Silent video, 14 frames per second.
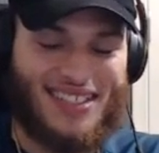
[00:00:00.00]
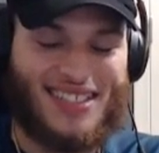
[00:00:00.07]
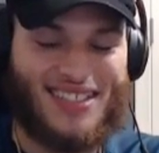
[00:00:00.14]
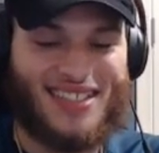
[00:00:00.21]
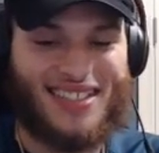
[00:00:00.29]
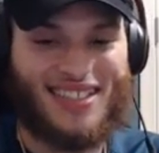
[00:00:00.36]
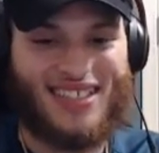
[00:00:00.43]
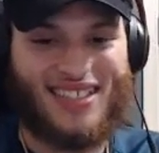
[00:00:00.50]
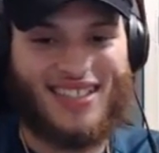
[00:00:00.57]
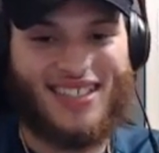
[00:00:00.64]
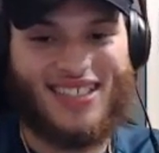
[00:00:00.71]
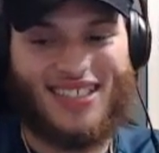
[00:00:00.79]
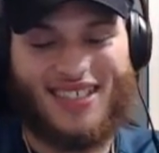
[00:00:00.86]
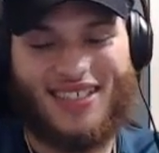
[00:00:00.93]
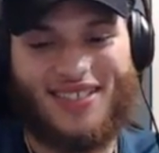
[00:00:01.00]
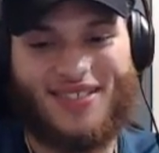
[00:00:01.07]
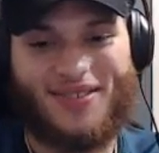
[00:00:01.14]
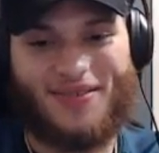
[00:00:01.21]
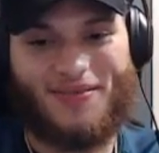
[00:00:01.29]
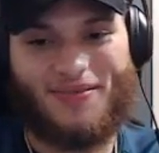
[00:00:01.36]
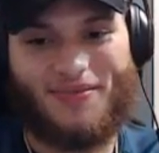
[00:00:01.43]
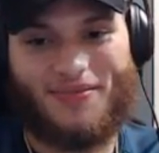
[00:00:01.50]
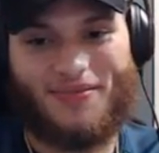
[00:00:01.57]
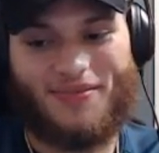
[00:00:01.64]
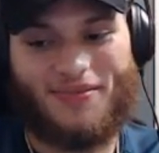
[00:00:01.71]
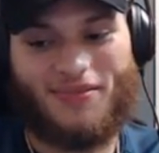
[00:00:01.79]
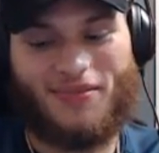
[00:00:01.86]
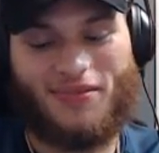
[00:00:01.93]

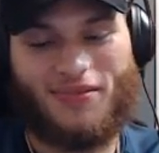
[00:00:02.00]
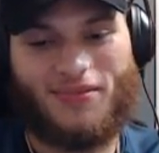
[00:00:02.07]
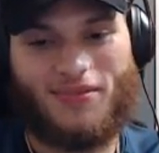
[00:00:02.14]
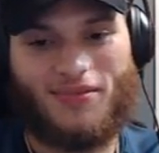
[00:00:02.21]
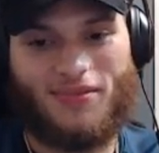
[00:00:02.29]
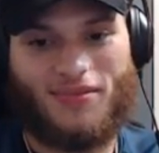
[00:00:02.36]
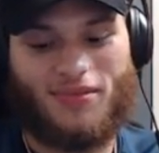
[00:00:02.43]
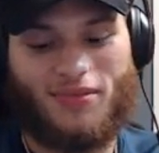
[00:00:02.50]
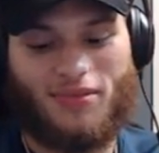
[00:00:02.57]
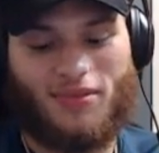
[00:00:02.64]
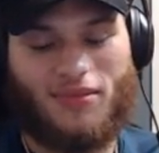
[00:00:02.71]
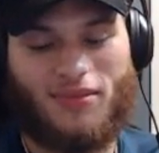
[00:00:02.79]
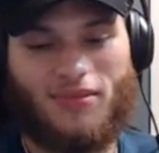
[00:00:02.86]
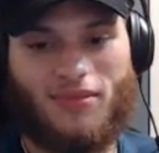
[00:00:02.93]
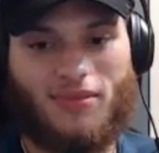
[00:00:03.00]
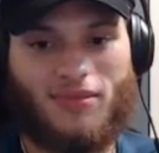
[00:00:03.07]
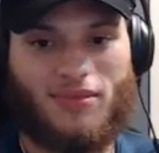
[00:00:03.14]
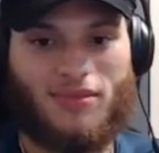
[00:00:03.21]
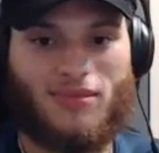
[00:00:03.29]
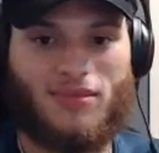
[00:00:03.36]
No words are spoken by the person on screen.